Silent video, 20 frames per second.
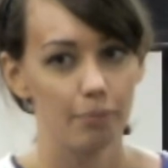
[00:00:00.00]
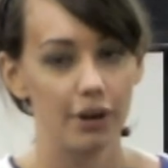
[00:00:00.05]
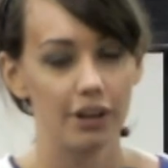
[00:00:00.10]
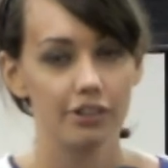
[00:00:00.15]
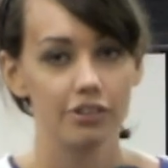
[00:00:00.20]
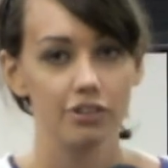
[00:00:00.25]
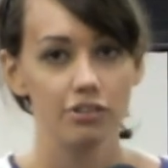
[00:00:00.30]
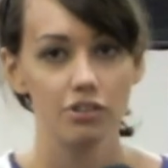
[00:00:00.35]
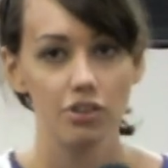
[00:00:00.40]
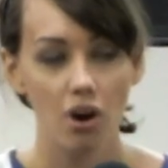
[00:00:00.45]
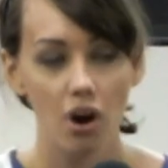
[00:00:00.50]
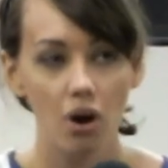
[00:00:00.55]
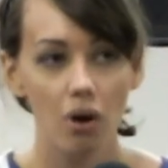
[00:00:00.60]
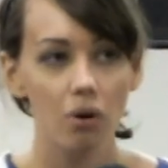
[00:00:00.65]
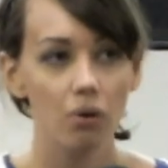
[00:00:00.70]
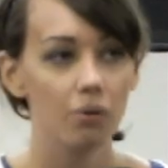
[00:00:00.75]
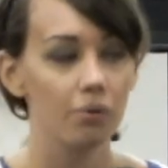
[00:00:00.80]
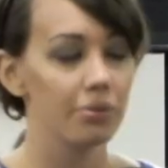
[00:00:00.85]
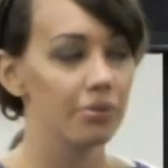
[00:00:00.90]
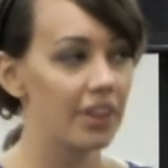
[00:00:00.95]
But to
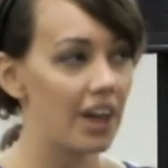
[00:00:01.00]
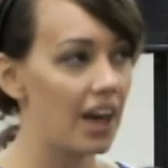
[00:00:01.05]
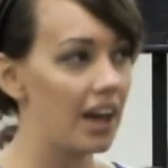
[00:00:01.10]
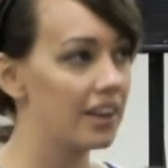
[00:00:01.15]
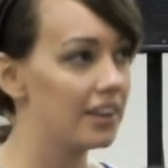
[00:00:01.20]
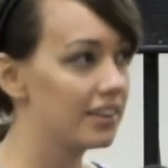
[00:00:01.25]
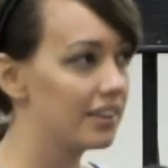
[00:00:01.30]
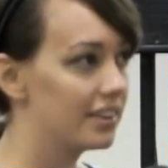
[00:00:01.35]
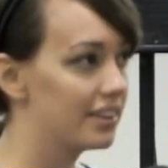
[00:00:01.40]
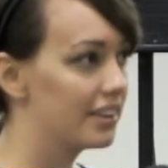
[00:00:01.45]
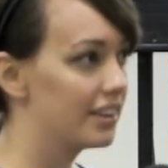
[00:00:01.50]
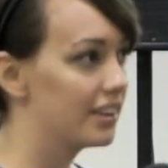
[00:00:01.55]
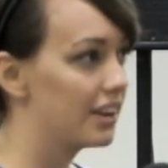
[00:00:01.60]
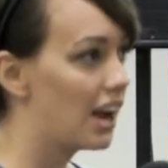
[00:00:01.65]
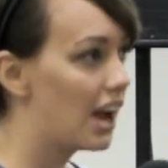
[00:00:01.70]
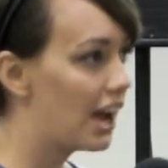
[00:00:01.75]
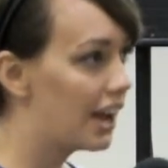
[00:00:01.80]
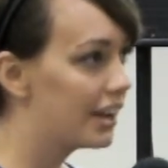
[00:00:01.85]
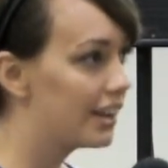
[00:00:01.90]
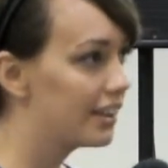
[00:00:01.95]
know that
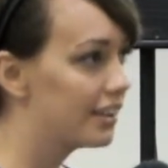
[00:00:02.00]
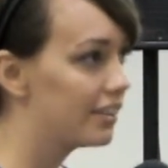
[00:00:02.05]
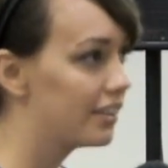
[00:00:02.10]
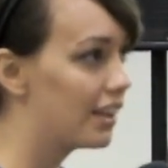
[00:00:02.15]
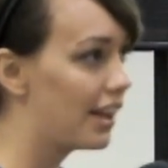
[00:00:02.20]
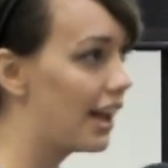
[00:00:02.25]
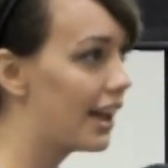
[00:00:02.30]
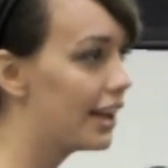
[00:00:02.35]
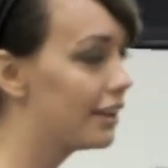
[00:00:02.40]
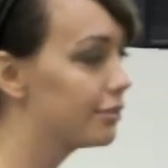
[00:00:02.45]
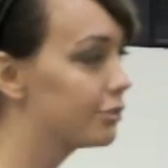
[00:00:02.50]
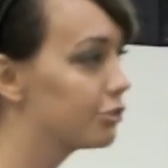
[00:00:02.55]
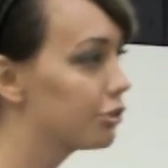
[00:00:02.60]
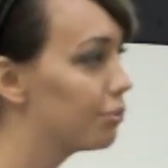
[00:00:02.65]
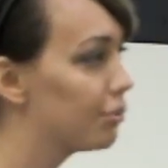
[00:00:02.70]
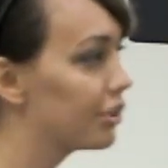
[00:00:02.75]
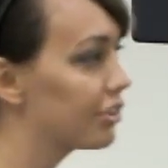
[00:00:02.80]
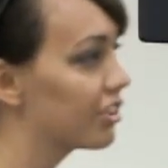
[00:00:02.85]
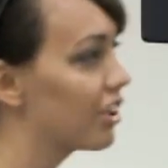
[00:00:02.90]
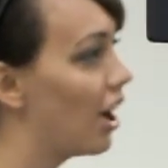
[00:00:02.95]
I have
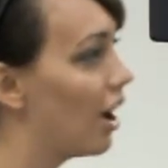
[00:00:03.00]
so much